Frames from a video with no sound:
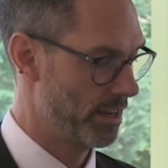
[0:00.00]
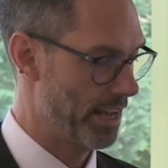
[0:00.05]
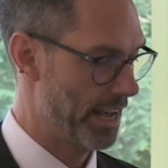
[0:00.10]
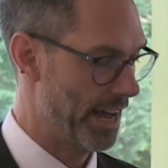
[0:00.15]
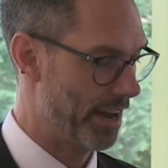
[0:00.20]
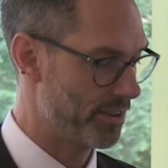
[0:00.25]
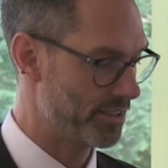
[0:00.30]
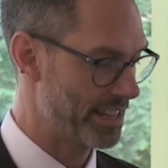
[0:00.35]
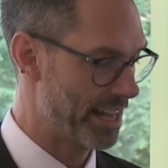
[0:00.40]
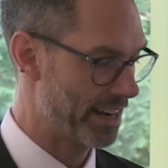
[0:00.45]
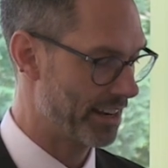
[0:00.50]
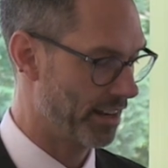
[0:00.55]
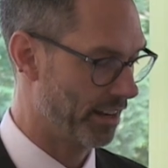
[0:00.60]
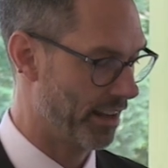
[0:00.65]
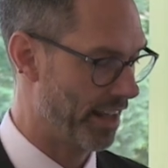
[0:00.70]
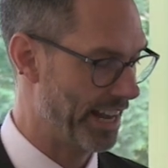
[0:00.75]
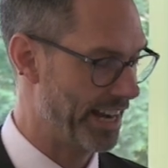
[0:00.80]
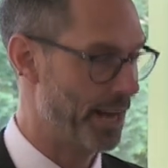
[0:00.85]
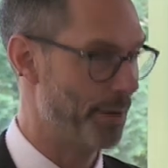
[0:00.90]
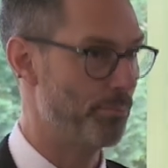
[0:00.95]
How does that
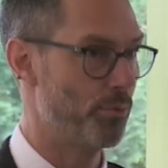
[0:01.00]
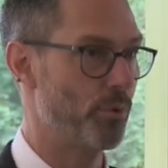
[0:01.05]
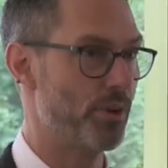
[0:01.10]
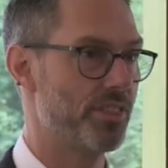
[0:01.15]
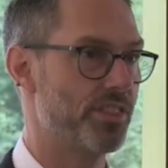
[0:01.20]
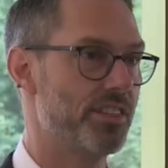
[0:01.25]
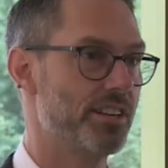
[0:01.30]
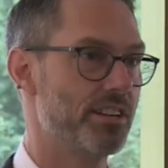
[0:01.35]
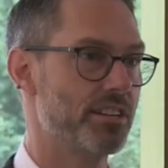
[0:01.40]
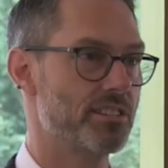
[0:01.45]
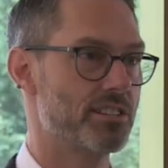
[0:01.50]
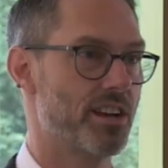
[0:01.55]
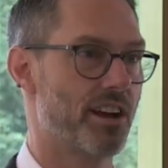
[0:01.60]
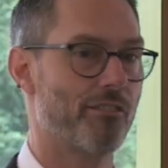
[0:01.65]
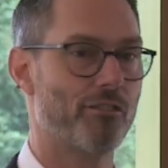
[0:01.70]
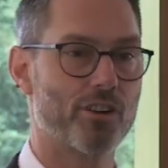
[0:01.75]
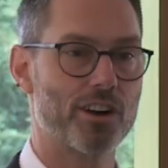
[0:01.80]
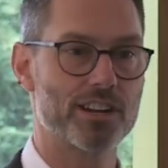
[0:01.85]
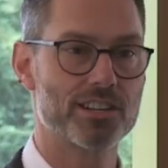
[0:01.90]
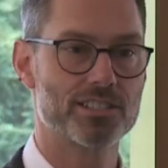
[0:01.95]
line up with the
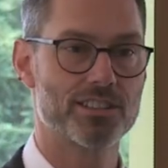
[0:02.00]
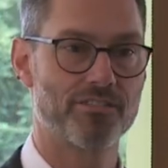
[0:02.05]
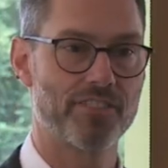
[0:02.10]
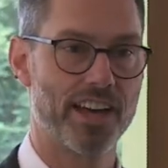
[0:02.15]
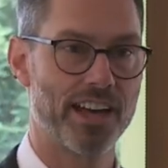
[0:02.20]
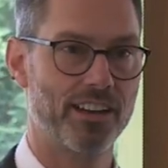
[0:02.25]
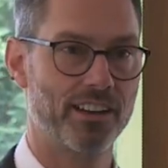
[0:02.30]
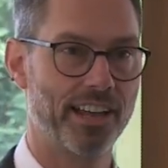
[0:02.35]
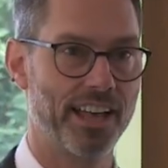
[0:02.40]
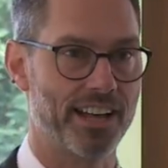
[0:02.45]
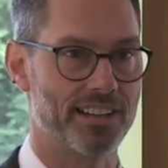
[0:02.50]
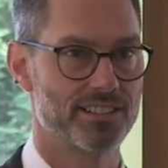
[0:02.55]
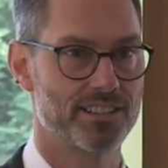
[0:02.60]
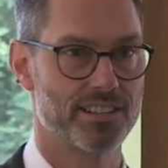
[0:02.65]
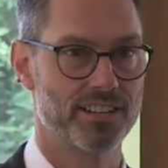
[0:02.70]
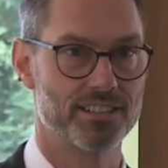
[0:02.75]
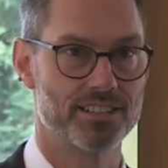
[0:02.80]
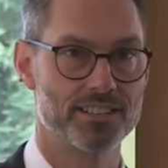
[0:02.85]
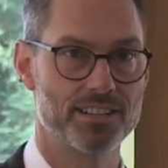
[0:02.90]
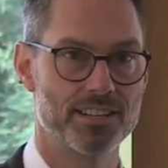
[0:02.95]
discoveries of ALS,
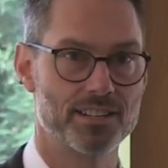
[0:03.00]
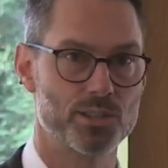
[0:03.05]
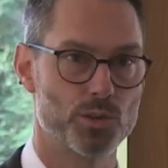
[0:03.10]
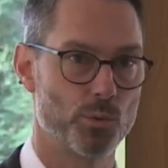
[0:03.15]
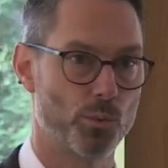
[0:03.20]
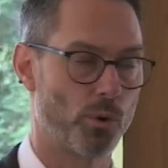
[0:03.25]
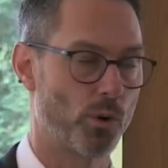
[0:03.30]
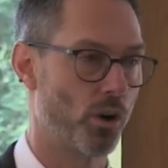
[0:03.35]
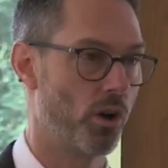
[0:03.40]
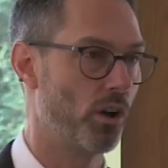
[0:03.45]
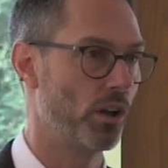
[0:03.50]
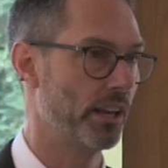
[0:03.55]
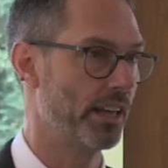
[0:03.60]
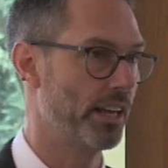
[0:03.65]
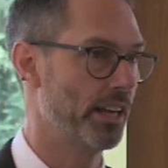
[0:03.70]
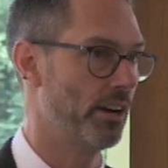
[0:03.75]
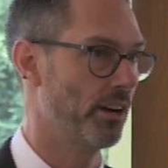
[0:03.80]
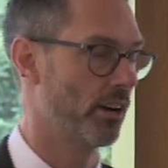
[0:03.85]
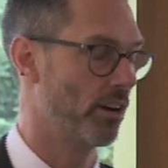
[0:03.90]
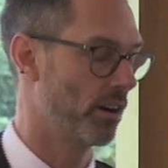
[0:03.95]
the disease that we're all
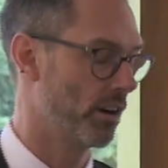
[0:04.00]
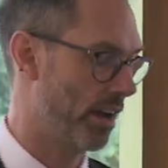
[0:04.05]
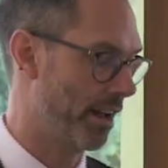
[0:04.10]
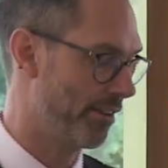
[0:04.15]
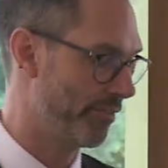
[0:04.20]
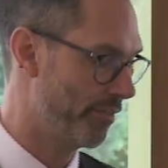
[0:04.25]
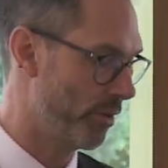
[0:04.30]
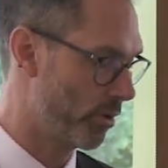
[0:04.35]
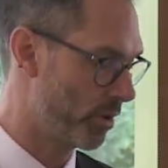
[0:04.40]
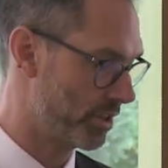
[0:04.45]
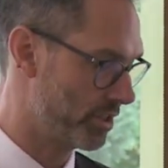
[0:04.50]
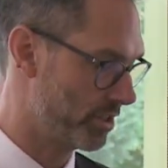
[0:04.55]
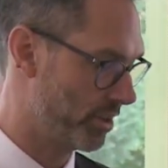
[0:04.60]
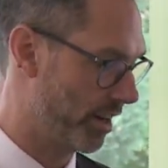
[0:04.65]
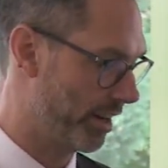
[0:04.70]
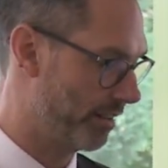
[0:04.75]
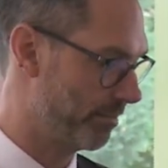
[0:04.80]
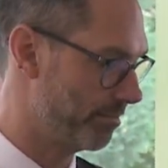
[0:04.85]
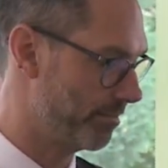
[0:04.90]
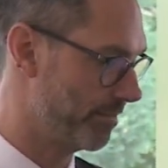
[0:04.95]
here and focused
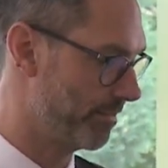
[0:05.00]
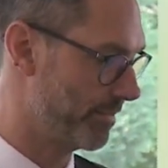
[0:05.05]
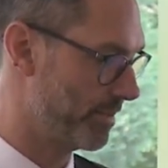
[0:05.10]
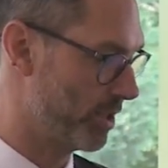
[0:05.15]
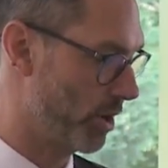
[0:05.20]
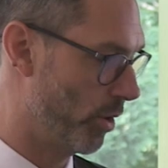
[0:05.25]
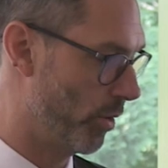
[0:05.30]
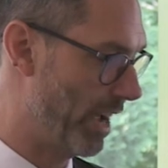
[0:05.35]
on? So